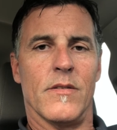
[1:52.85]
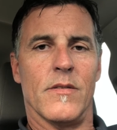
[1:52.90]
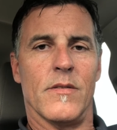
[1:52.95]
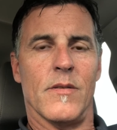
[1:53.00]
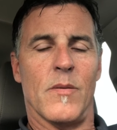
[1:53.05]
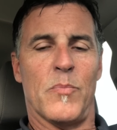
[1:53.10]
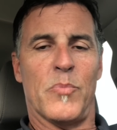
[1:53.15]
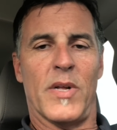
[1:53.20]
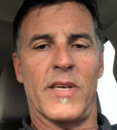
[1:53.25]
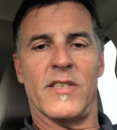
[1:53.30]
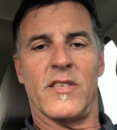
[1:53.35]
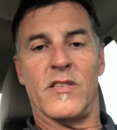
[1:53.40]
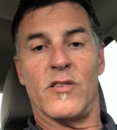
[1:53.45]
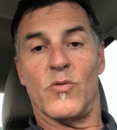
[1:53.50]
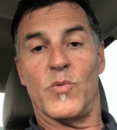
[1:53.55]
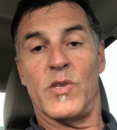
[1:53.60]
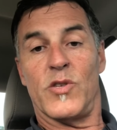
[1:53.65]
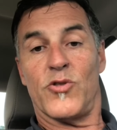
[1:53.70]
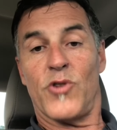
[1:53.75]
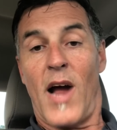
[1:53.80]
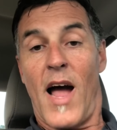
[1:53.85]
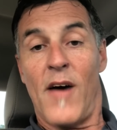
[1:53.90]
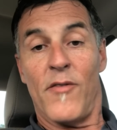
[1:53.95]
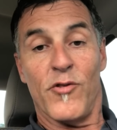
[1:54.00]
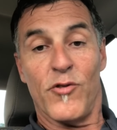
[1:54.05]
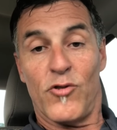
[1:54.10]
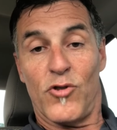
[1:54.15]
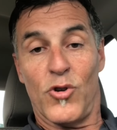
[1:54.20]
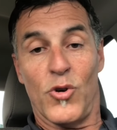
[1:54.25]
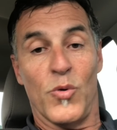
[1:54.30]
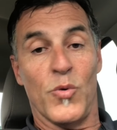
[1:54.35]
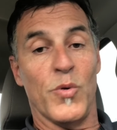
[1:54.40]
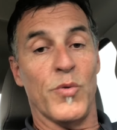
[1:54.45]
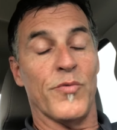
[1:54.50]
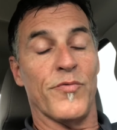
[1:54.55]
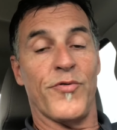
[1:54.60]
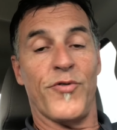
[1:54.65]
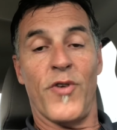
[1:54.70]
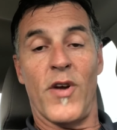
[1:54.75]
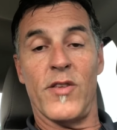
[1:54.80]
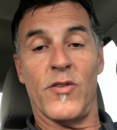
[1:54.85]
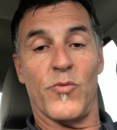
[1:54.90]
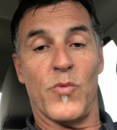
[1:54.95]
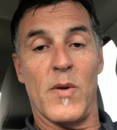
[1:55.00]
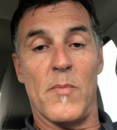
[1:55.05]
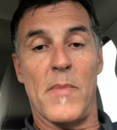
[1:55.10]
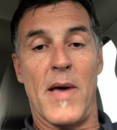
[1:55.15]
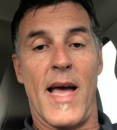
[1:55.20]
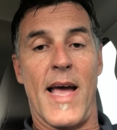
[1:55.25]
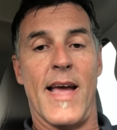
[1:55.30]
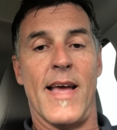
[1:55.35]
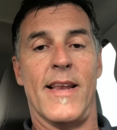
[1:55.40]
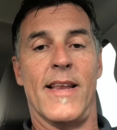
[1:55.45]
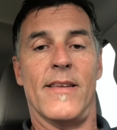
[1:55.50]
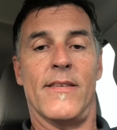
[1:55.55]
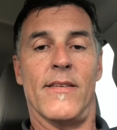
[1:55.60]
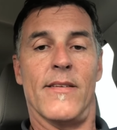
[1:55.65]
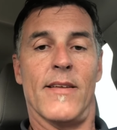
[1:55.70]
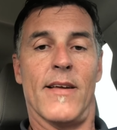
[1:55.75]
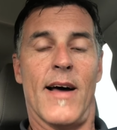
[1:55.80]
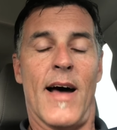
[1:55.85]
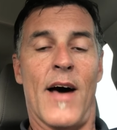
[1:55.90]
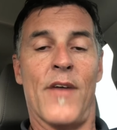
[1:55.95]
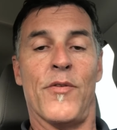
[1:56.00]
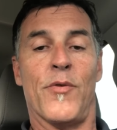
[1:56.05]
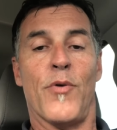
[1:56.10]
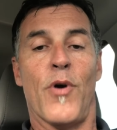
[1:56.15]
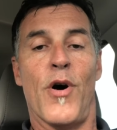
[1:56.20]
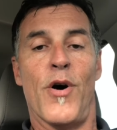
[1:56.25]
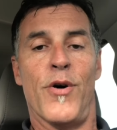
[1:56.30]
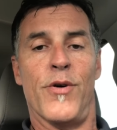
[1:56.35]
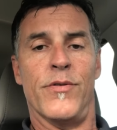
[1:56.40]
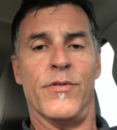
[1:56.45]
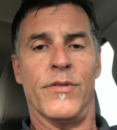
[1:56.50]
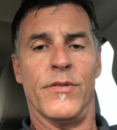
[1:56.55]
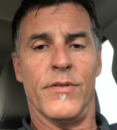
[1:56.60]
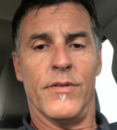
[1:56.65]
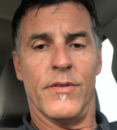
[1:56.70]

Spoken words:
the places we traveled to, and friends we made on the road.